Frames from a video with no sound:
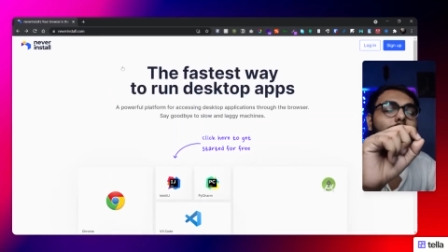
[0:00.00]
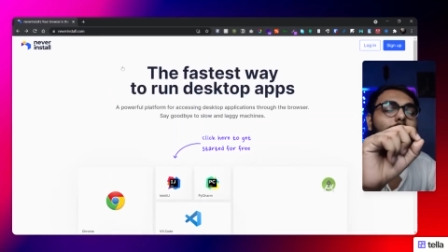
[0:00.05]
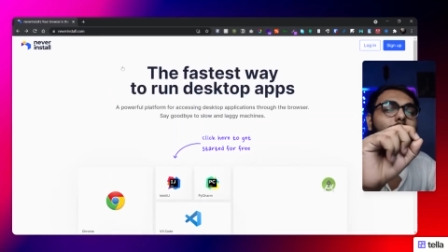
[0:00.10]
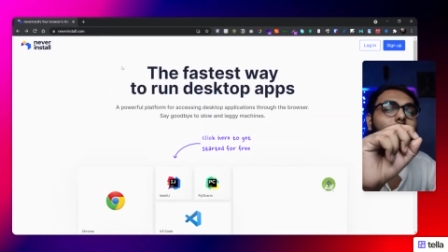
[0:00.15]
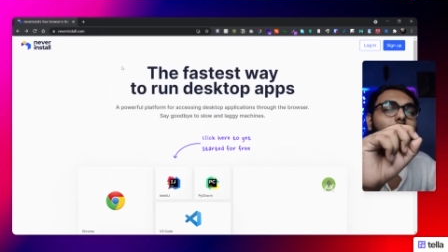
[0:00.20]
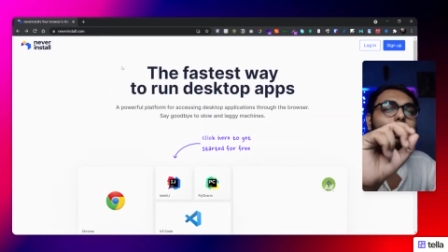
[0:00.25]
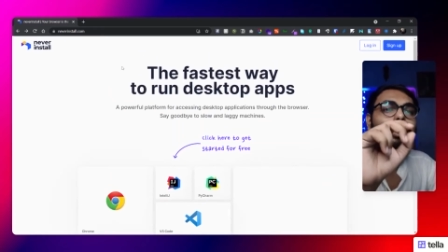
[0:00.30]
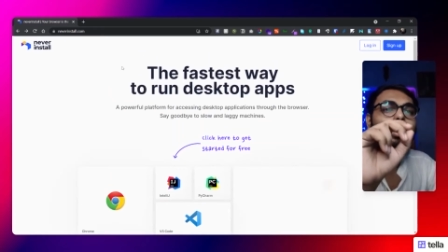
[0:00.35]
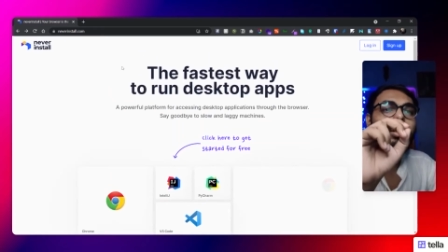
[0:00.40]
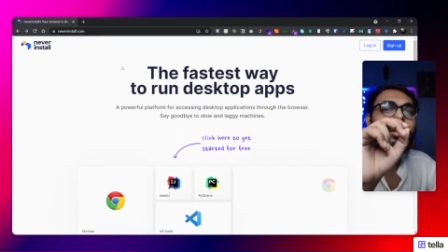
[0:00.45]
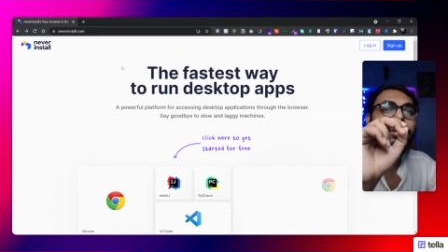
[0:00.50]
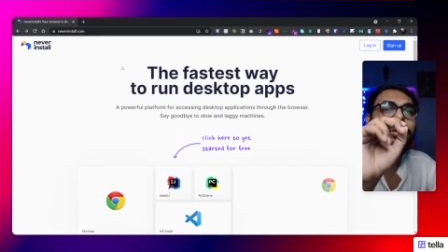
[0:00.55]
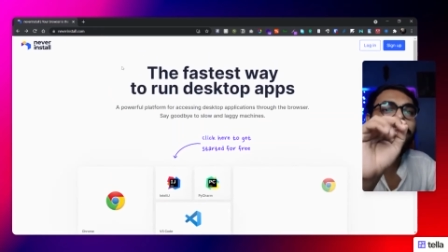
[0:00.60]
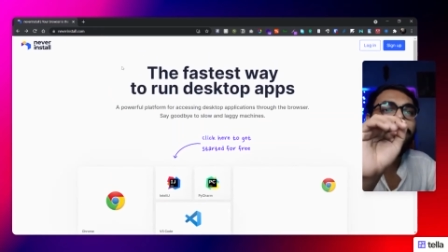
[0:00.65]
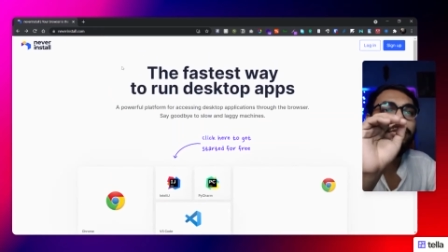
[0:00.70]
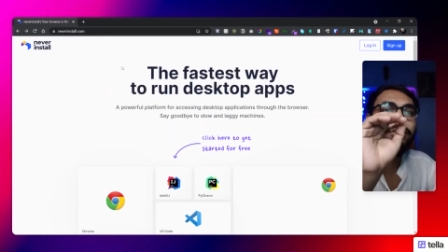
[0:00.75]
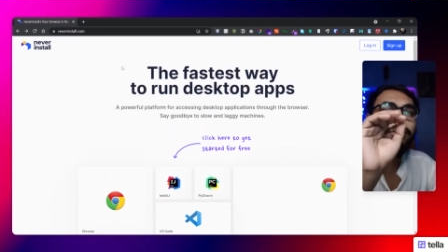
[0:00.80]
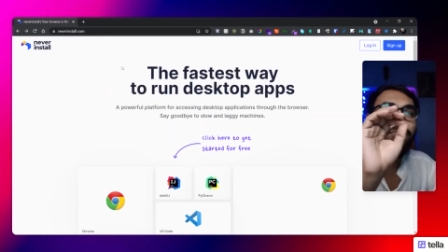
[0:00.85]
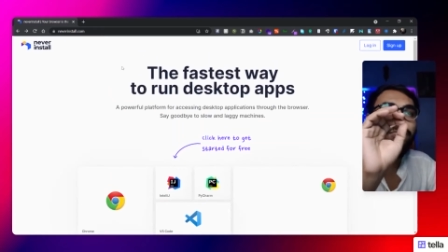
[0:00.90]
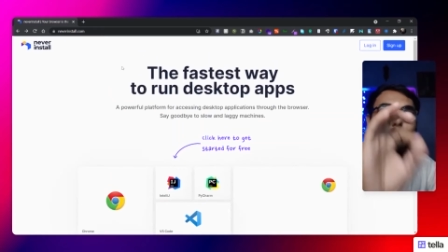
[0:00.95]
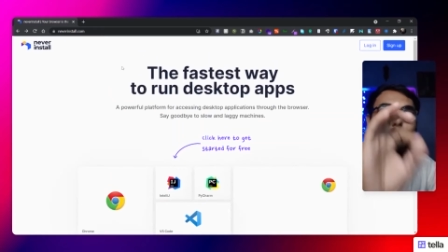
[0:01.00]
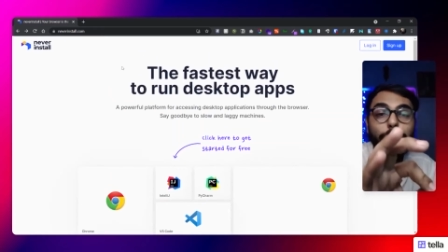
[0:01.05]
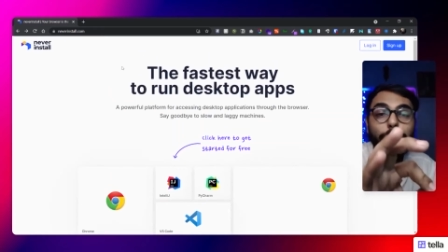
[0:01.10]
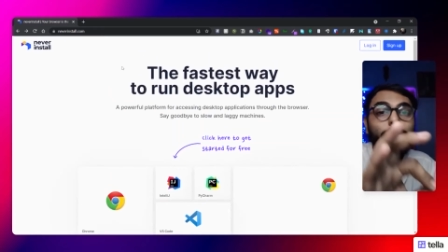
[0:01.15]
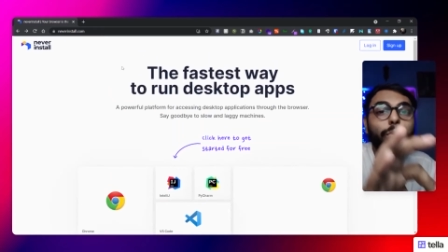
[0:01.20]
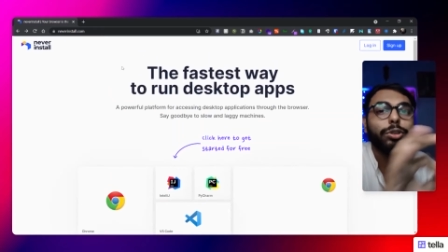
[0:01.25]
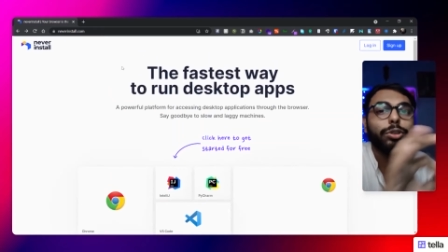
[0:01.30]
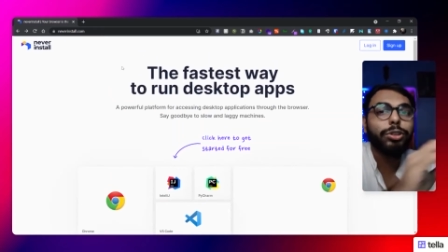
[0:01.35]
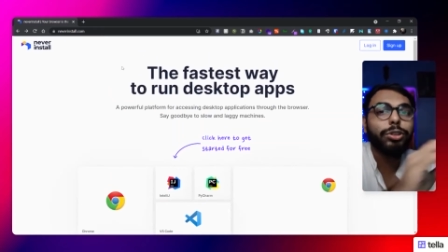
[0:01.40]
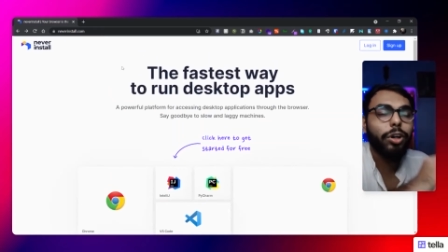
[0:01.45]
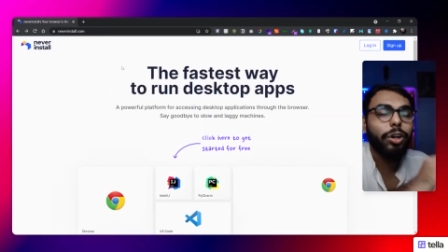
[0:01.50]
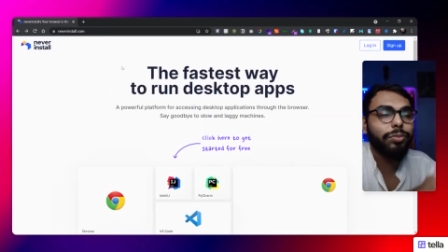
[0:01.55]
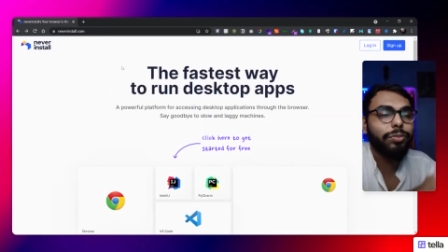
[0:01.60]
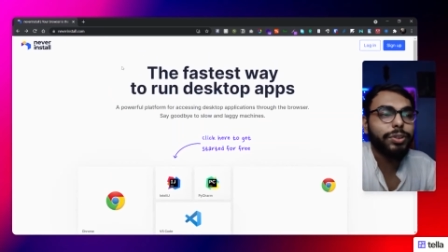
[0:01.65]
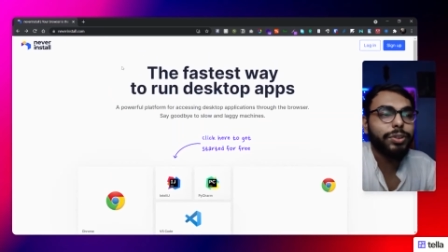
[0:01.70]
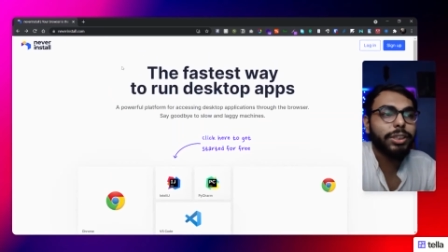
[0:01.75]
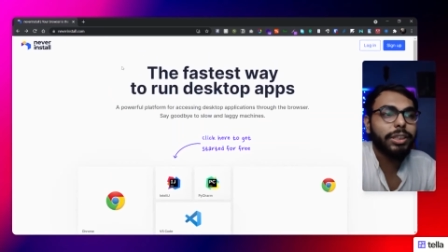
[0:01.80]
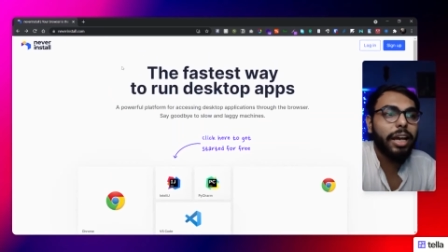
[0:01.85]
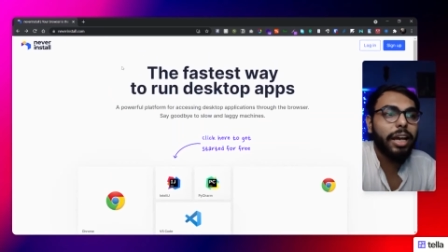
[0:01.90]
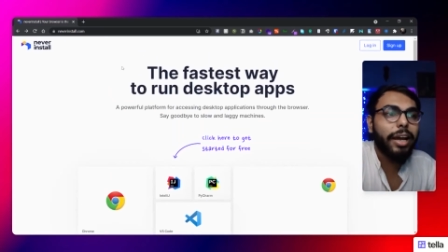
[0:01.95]
the pros of
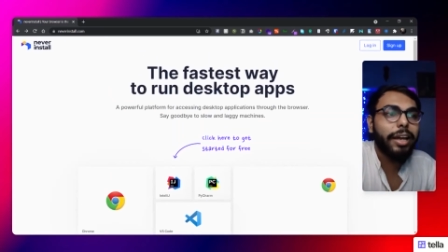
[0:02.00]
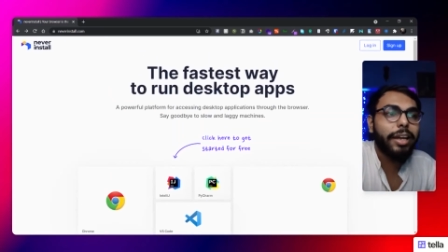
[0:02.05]
it?